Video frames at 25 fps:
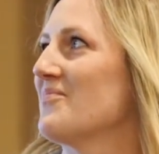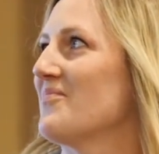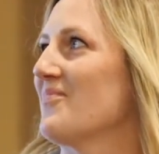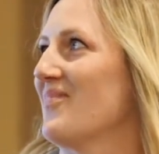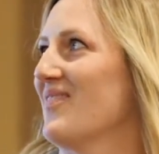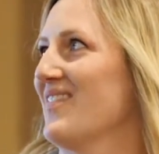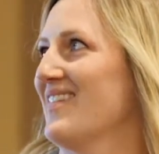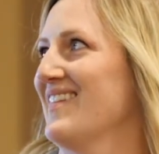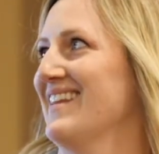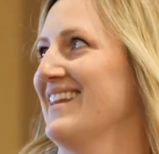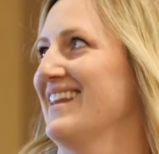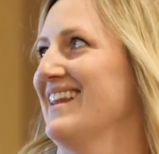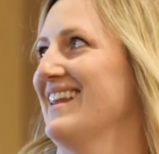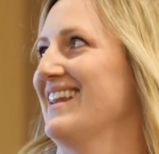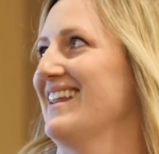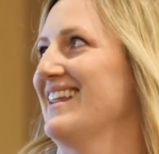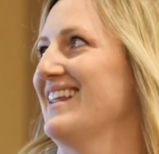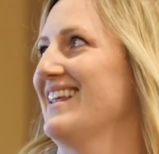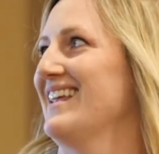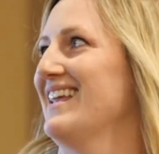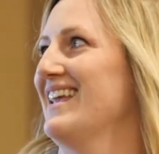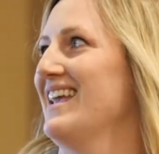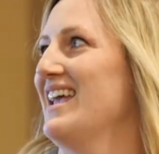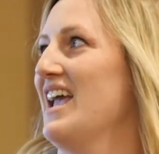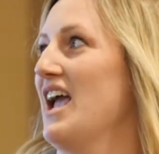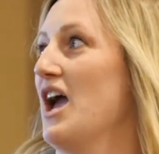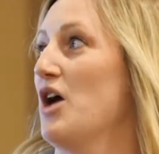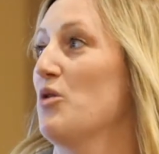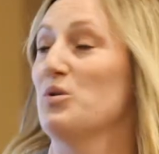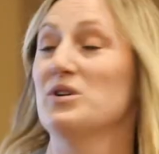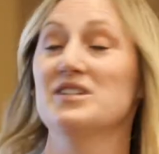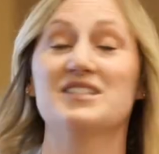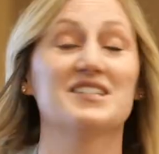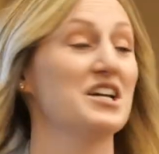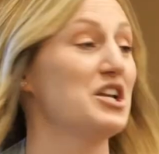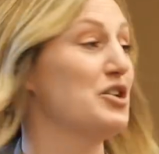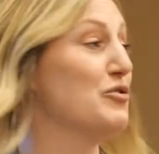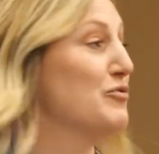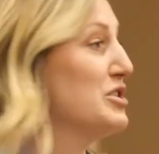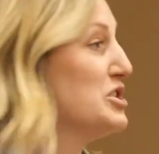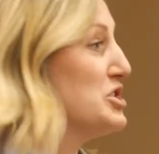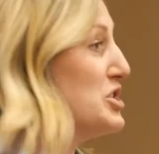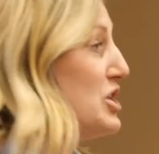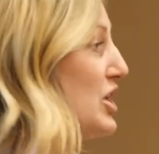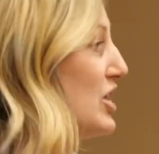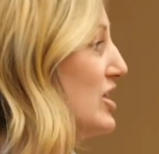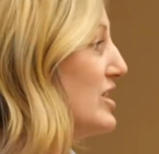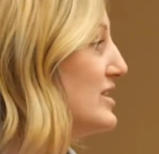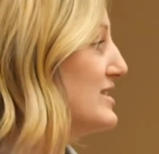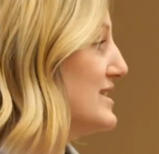And what's going to
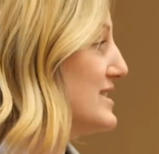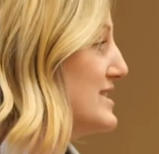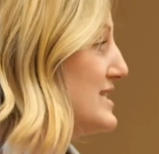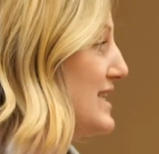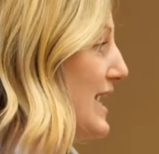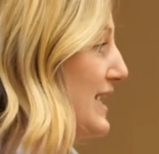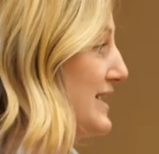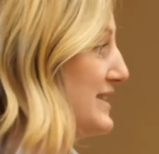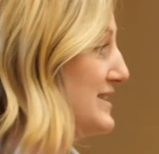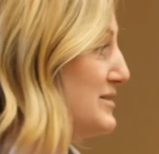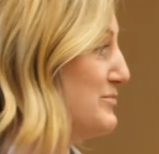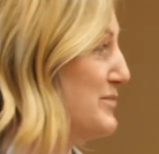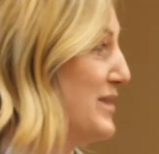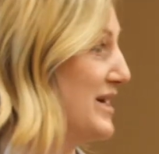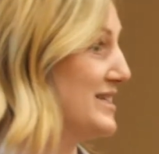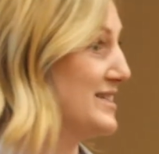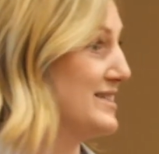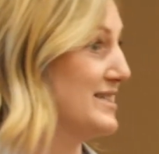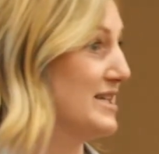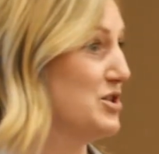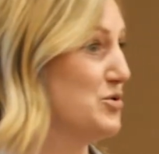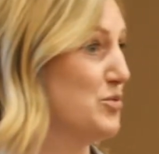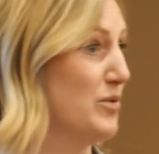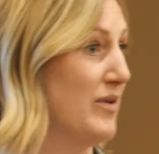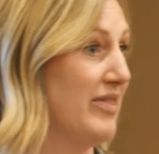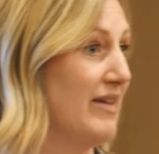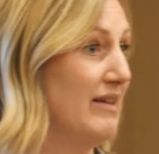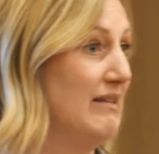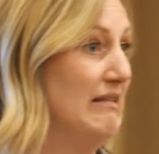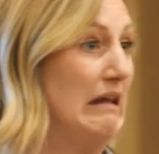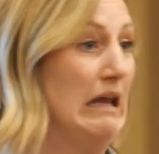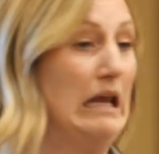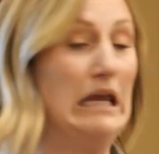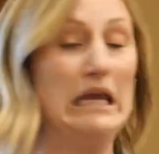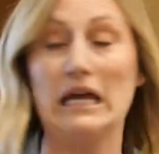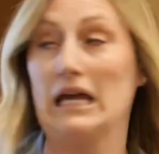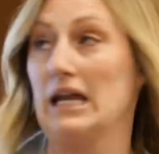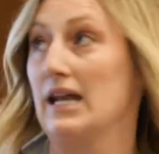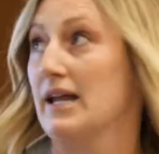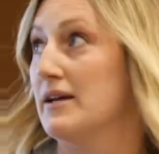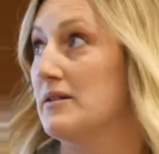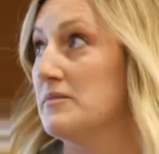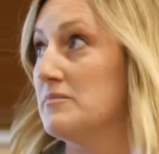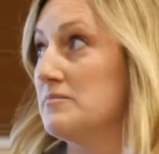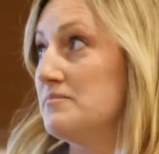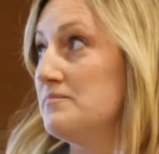return is a text message with a link in it.